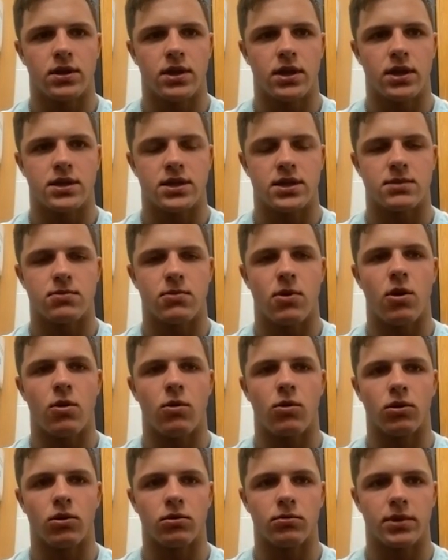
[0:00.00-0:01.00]
it's a small
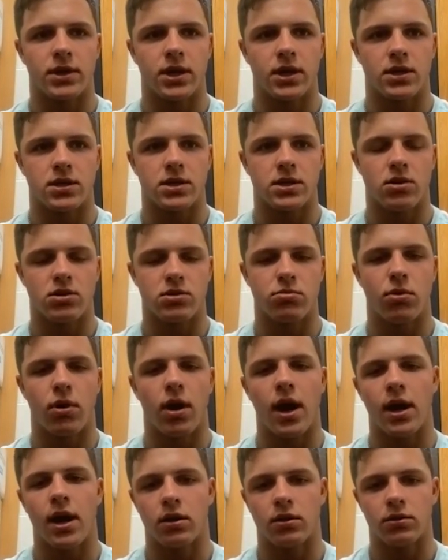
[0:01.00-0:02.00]
world because Coach
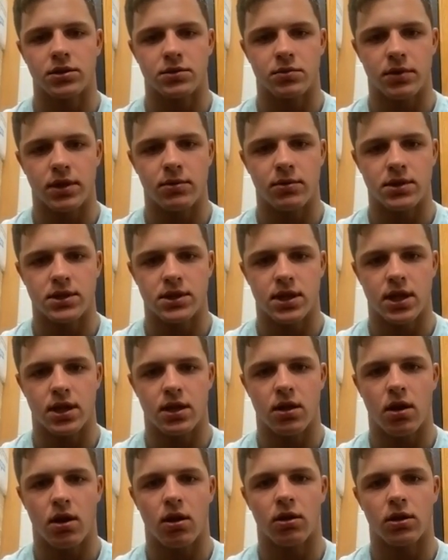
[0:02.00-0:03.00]
Bryles, when he was at
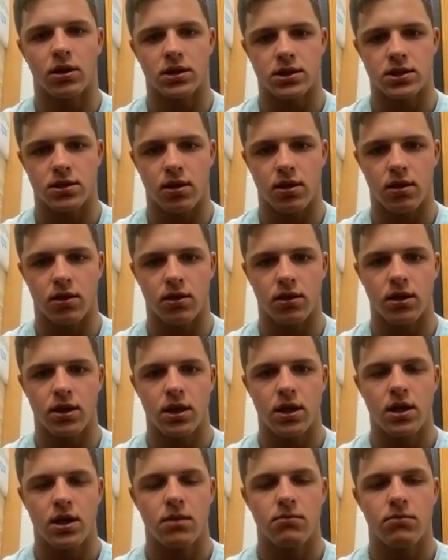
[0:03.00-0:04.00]
Arkansas,
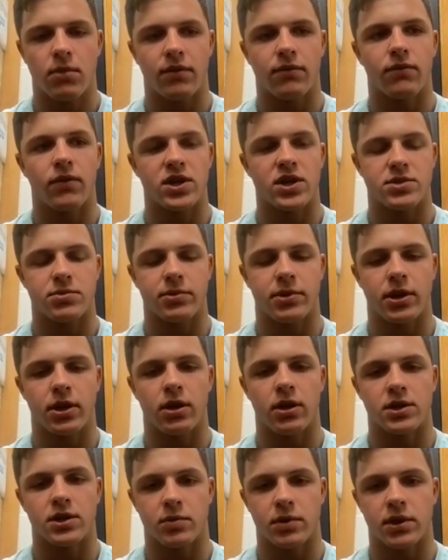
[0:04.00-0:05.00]
my freshman
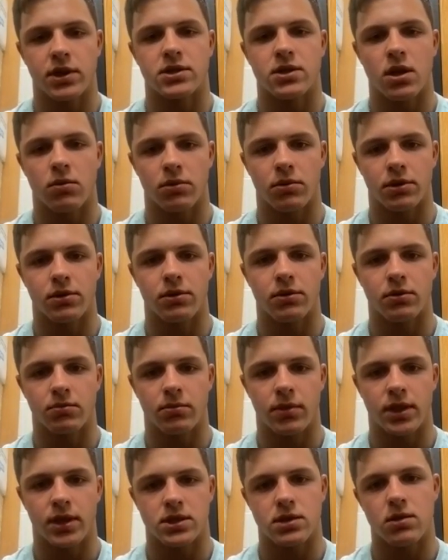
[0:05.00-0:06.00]
year is when he started recruiting
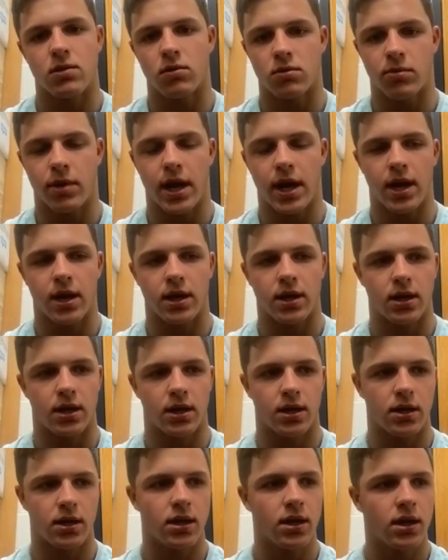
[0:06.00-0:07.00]
me as a quarterback,
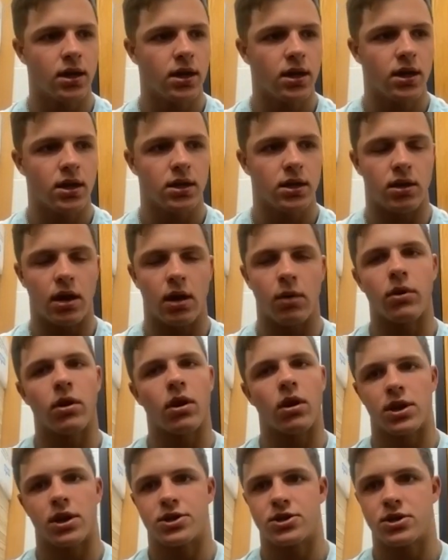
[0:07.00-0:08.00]
and I
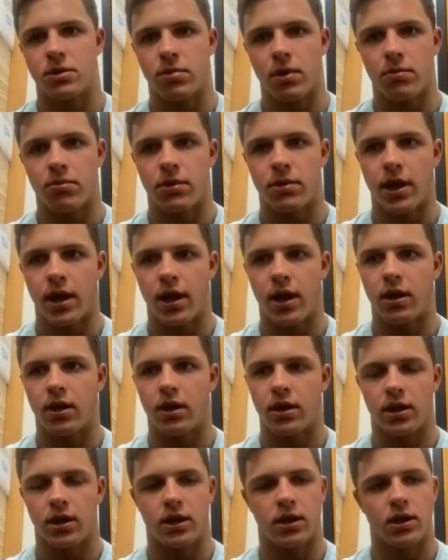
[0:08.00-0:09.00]
went on a trip up there
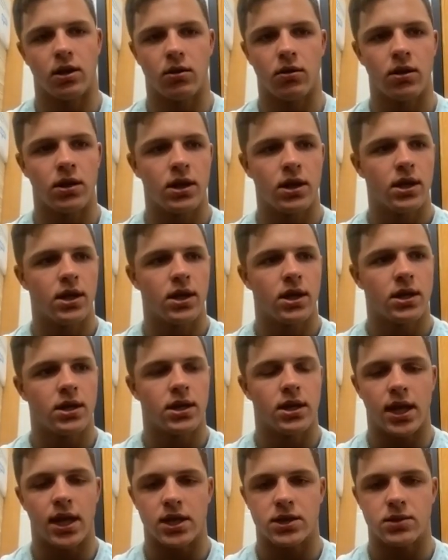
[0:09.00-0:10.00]
and
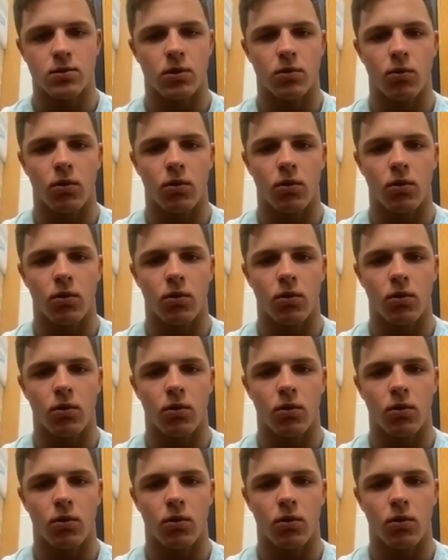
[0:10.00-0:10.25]
did that sort of